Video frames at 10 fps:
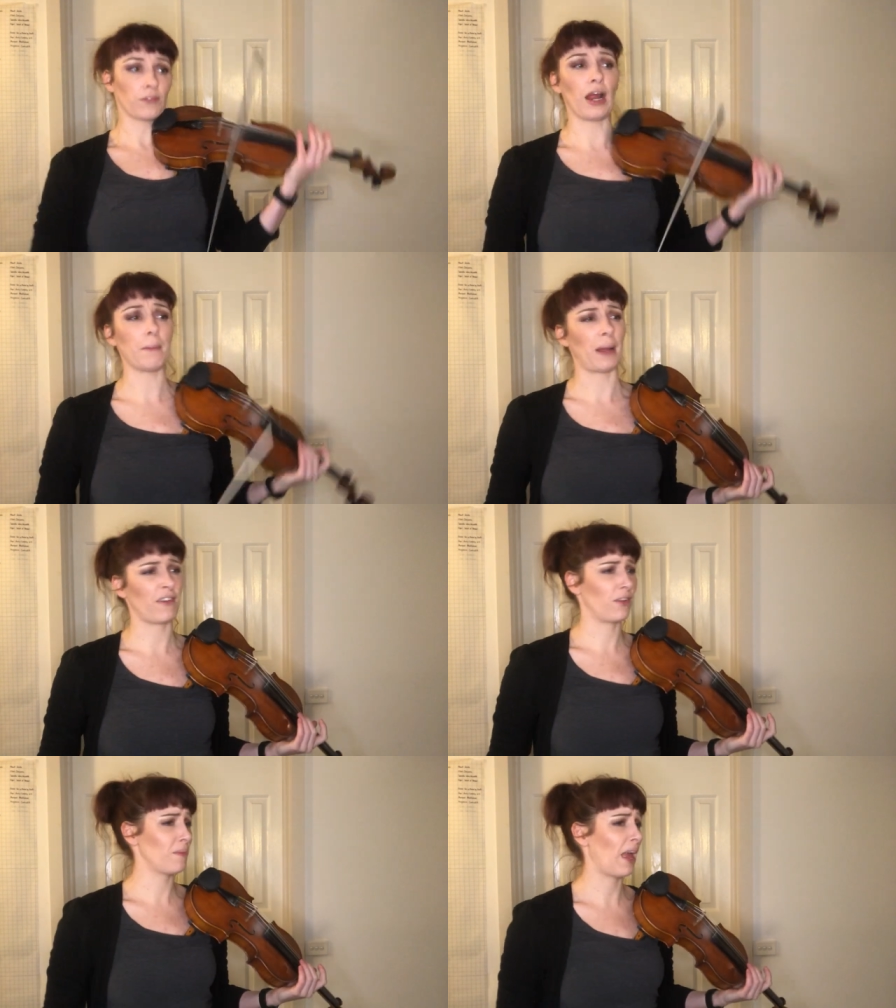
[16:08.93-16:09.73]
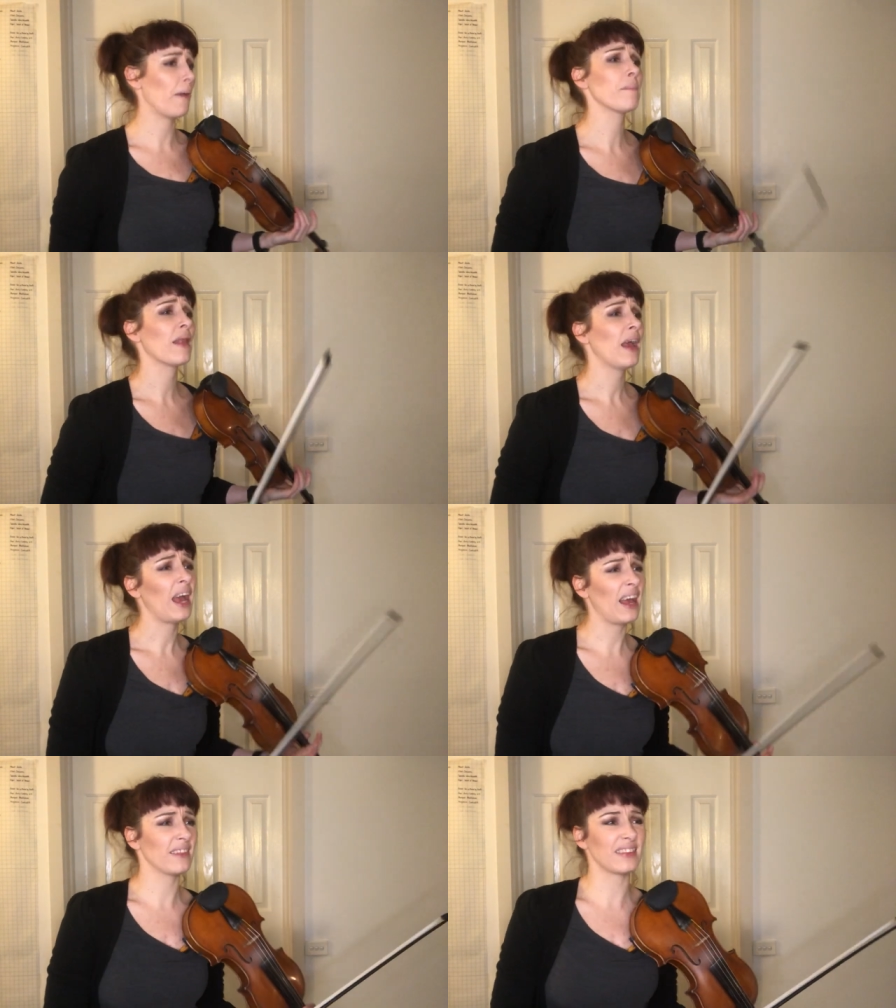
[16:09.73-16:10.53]
Right, back from there.
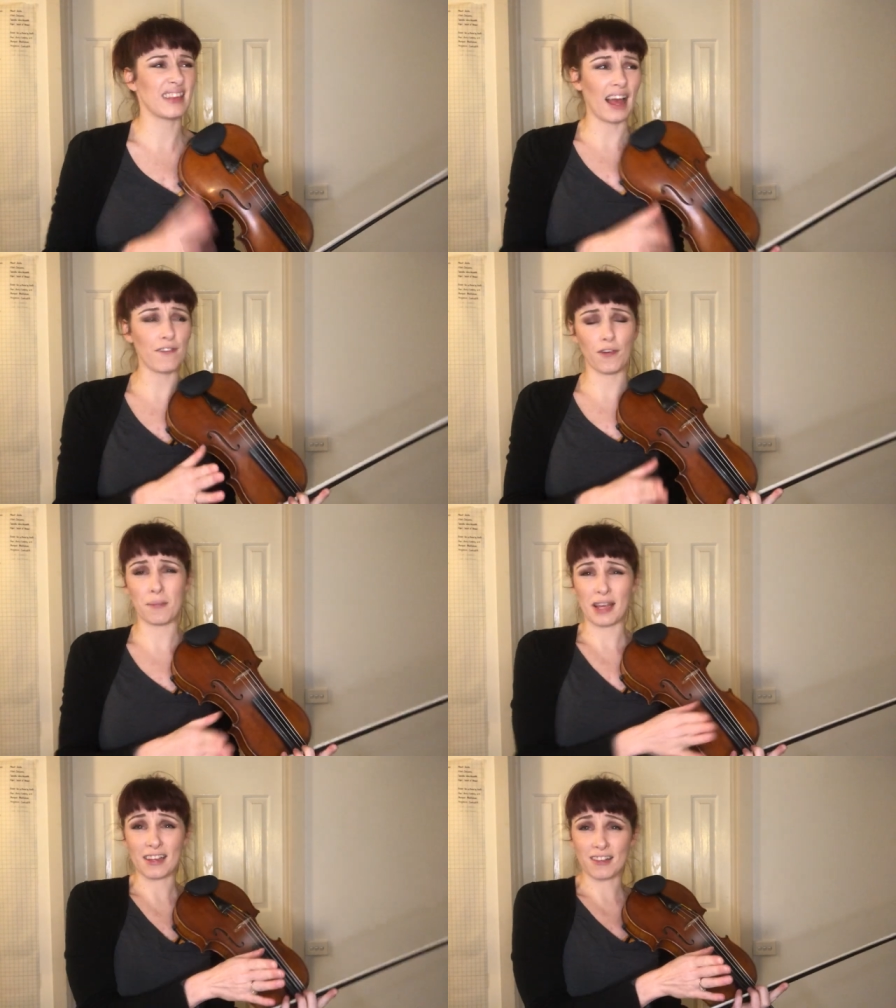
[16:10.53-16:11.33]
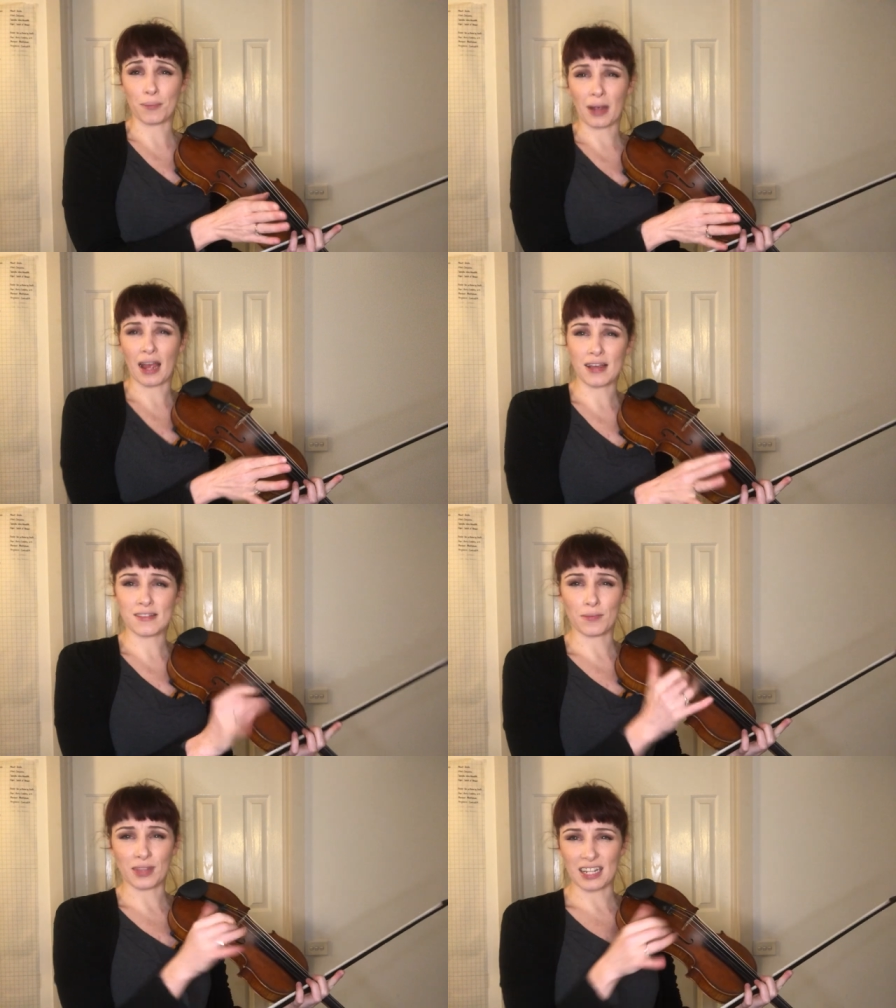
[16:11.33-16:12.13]
And that for me is where
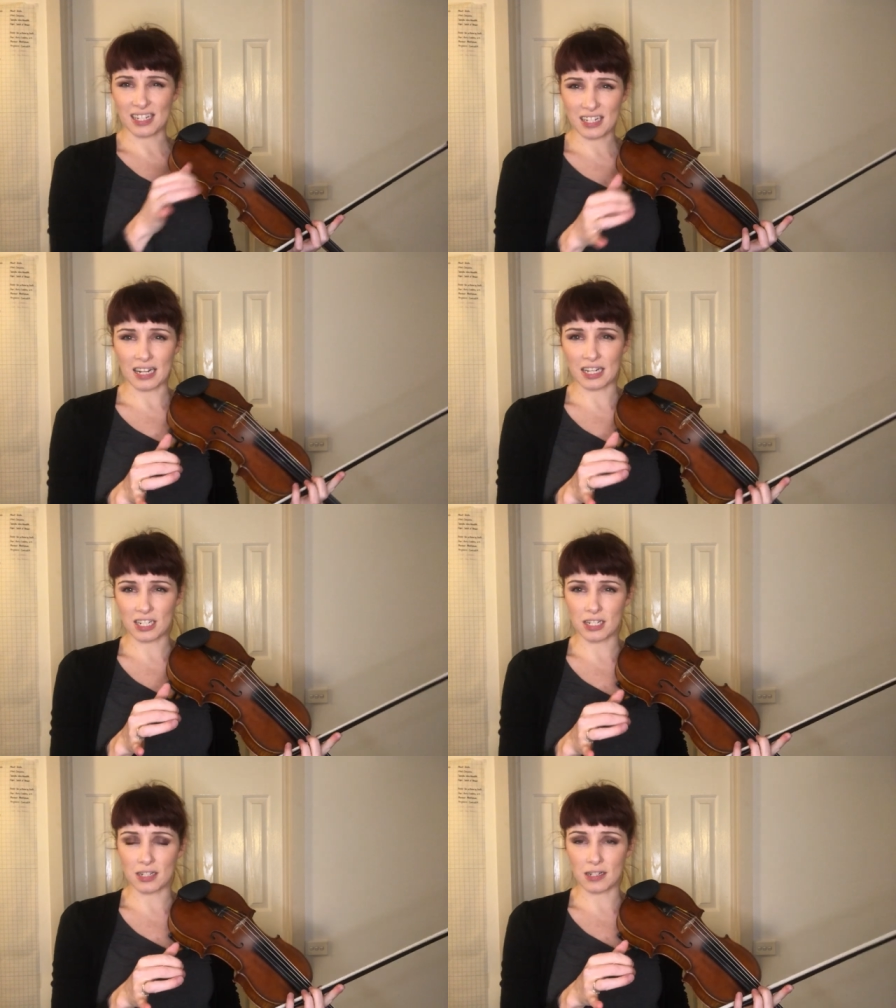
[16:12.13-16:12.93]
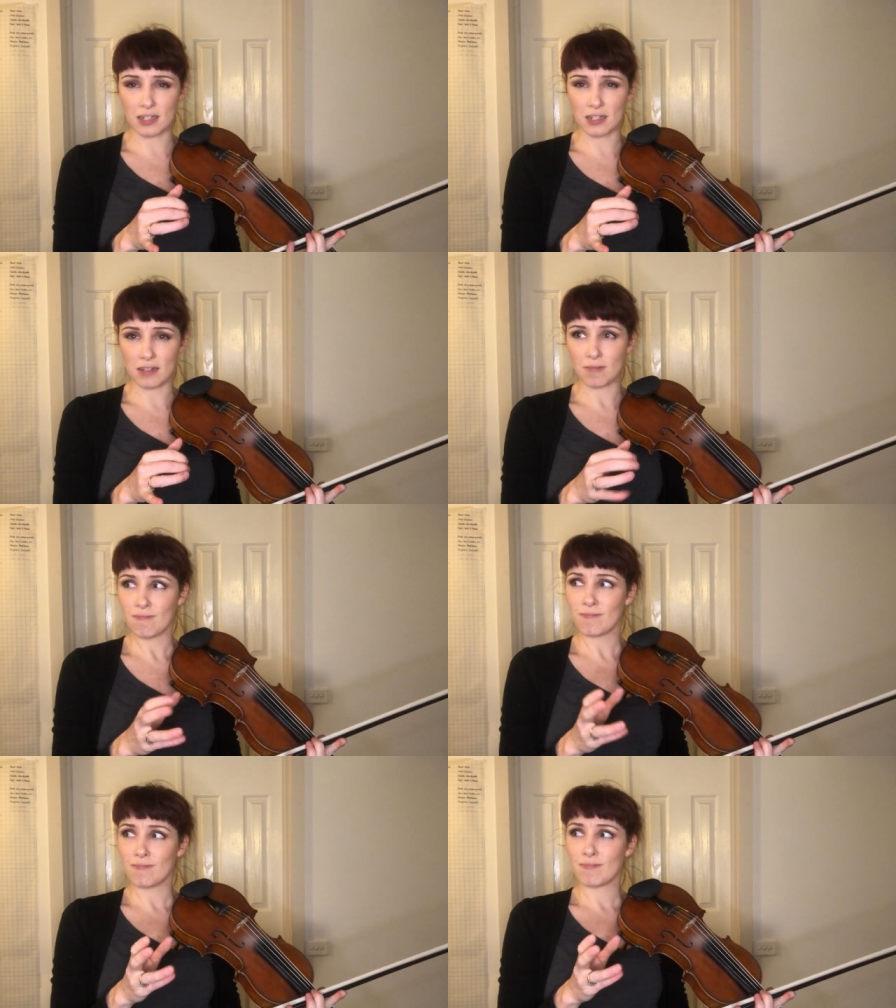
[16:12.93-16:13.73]
some of the intonation
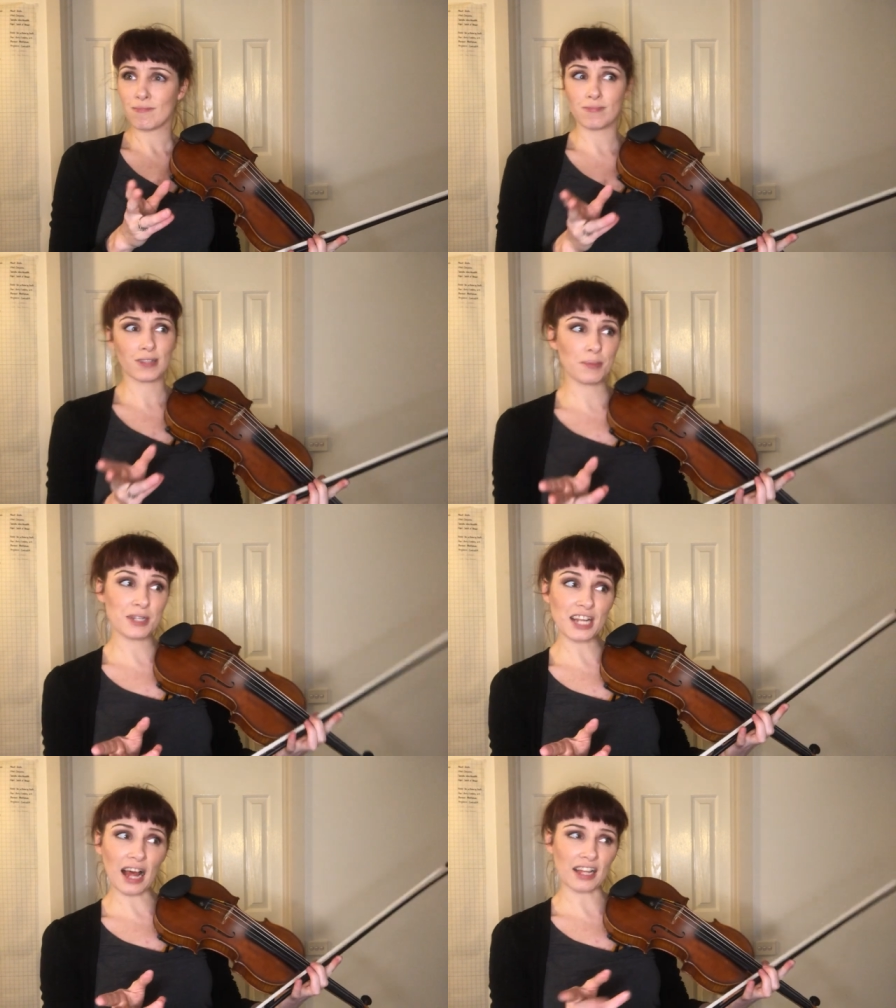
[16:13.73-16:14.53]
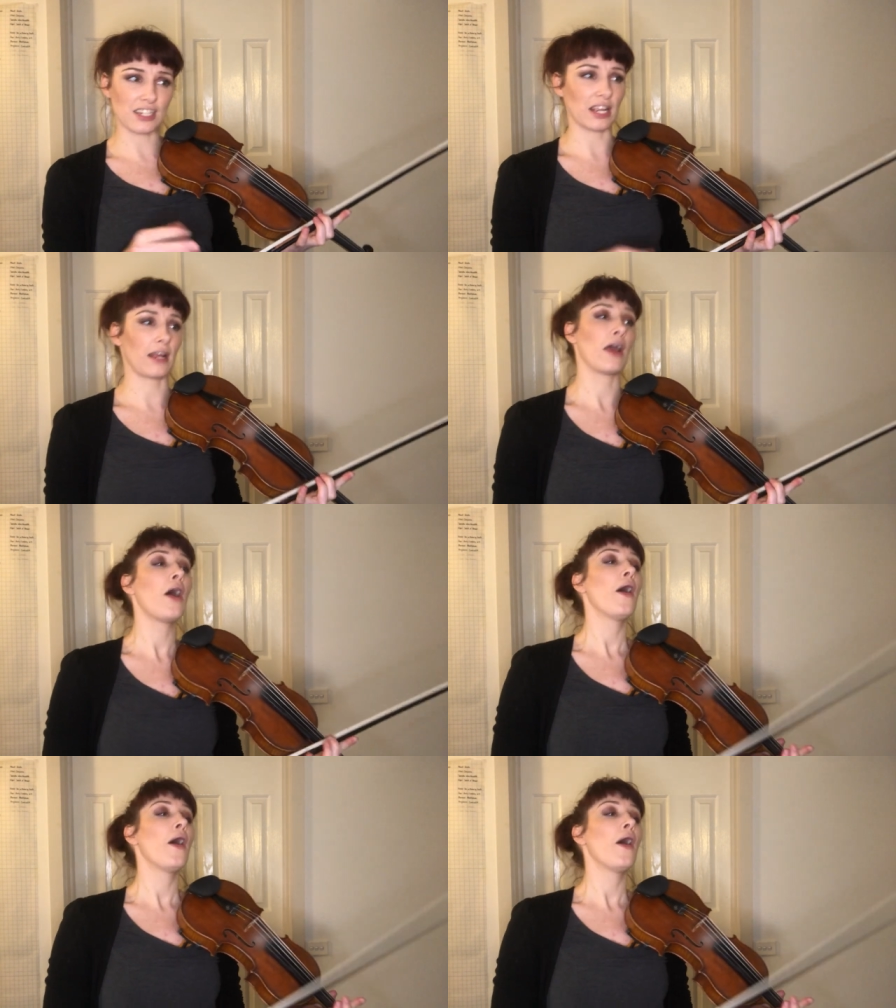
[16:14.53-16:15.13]
can be challenging.